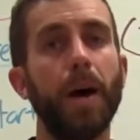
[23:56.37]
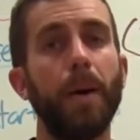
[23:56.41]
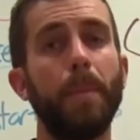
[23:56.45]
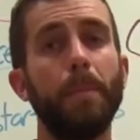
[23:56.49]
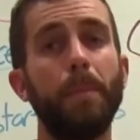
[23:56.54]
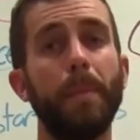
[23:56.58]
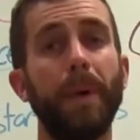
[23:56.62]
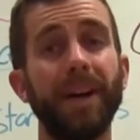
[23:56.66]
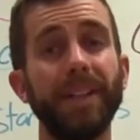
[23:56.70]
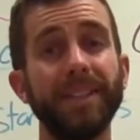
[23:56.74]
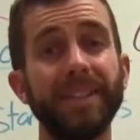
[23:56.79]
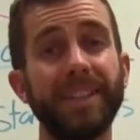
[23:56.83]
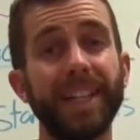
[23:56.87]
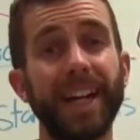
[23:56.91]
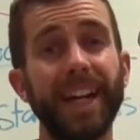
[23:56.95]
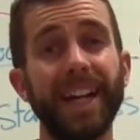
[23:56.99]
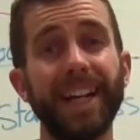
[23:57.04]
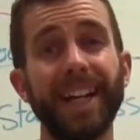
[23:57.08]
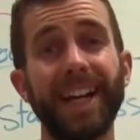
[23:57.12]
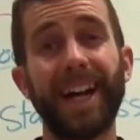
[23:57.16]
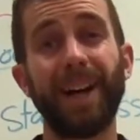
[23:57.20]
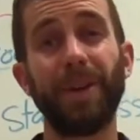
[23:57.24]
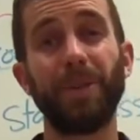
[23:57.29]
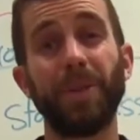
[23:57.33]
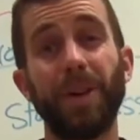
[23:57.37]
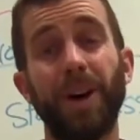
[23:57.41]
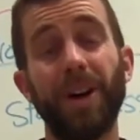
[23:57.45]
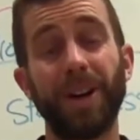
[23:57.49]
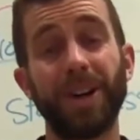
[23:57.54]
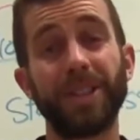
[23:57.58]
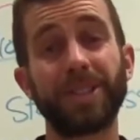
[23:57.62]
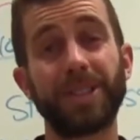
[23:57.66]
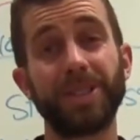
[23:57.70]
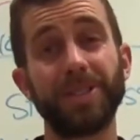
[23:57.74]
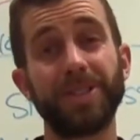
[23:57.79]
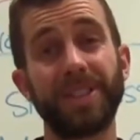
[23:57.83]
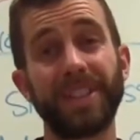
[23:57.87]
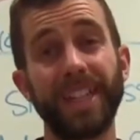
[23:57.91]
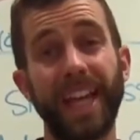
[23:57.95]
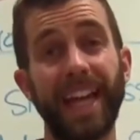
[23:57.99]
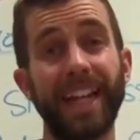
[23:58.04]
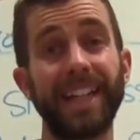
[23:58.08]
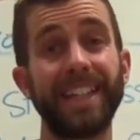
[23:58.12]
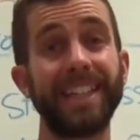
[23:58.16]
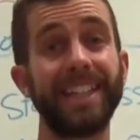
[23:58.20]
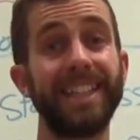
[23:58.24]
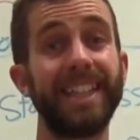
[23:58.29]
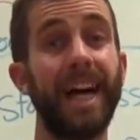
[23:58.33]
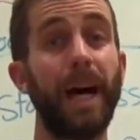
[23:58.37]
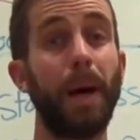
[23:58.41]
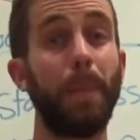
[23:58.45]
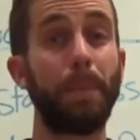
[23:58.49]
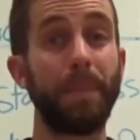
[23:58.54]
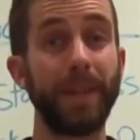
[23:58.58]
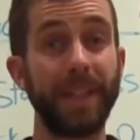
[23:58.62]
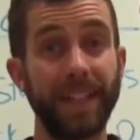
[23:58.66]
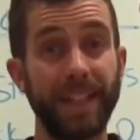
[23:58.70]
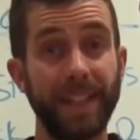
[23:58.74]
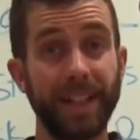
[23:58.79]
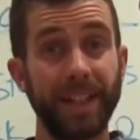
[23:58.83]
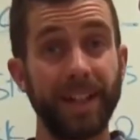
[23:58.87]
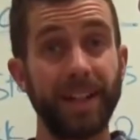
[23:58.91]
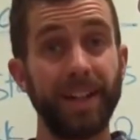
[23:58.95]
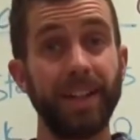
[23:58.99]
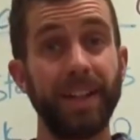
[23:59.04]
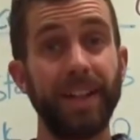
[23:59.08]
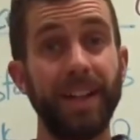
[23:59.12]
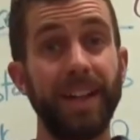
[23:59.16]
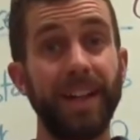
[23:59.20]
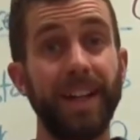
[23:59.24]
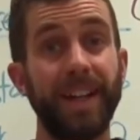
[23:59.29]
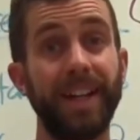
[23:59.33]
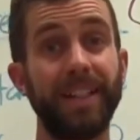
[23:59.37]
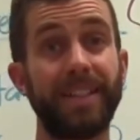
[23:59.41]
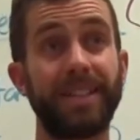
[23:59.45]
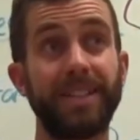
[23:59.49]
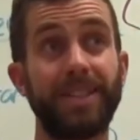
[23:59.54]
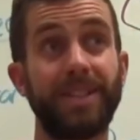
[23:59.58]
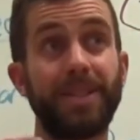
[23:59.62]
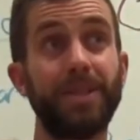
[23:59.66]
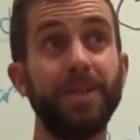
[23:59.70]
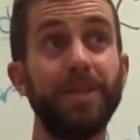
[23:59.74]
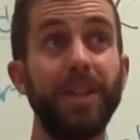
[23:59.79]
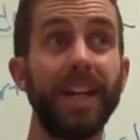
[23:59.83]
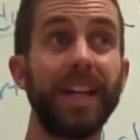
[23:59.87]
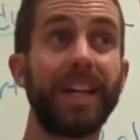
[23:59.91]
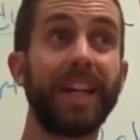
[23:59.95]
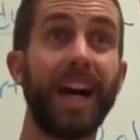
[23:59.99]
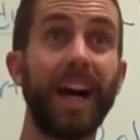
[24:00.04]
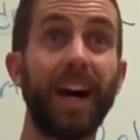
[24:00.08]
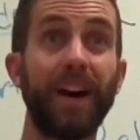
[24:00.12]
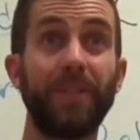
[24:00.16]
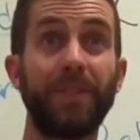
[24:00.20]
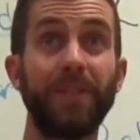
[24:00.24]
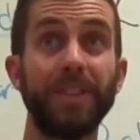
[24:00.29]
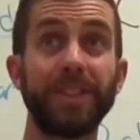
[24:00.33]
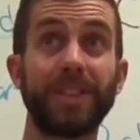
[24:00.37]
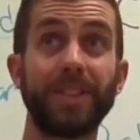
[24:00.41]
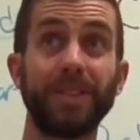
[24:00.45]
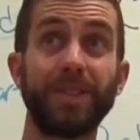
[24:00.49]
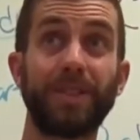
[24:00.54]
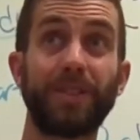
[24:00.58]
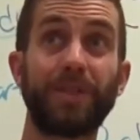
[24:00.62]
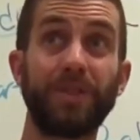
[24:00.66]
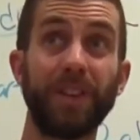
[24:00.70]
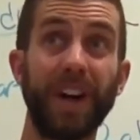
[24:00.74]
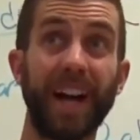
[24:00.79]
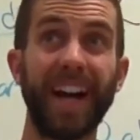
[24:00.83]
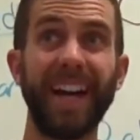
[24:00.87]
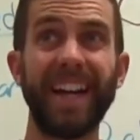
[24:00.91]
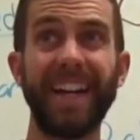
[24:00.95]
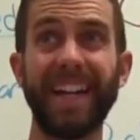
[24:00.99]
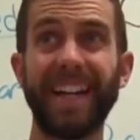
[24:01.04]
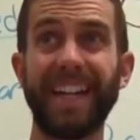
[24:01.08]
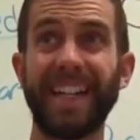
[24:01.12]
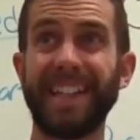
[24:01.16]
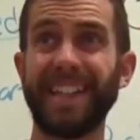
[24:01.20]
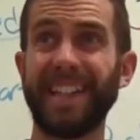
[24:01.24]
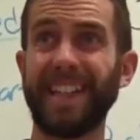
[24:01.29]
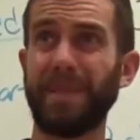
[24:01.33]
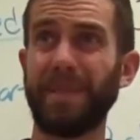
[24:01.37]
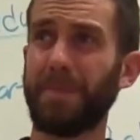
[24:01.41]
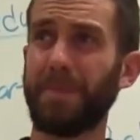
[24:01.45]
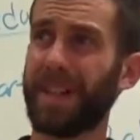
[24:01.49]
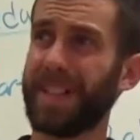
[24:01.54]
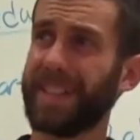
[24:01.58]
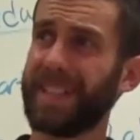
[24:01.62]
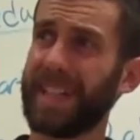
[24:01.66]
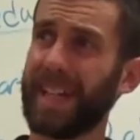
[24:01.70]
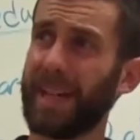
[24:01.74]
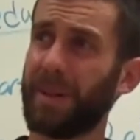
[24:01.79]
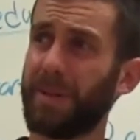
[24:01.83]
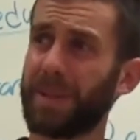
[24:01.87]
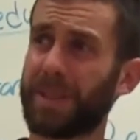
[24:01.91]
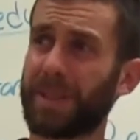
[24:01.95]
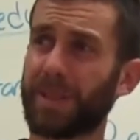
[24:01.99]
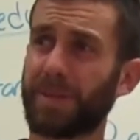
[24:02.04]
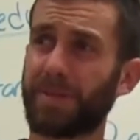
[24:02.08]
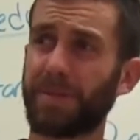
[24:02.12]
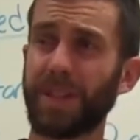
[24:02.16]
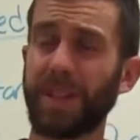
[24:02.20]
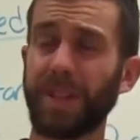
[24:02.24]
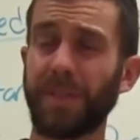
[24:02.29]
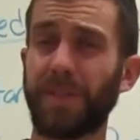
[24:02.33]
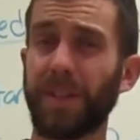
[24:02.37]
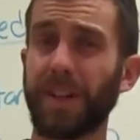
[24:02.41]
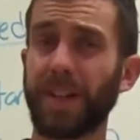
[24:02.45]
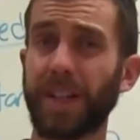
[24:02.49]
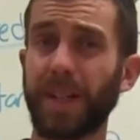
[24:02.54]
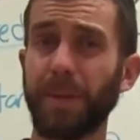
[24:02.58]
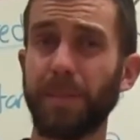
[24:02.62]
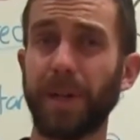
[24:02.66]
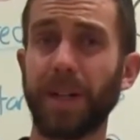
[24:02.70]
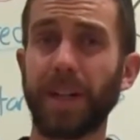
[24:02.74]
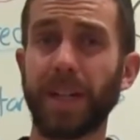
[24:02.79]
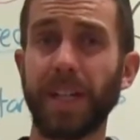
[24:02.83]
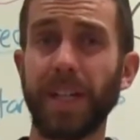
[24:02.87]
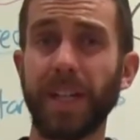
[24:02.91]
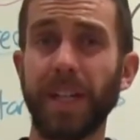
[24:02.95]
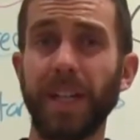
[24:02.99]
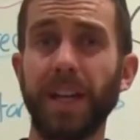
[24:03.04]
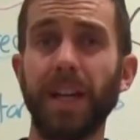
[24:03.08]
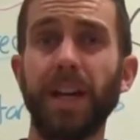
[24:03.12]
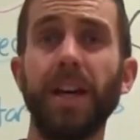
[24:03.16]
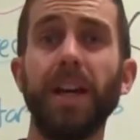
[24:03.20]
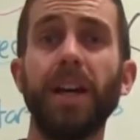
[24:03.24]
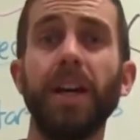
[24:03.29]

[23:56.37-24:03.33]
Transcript: Monday, I will also sadly not be here. It's a 2-day conference, so it's Friday and Monday, which is really funky monkey.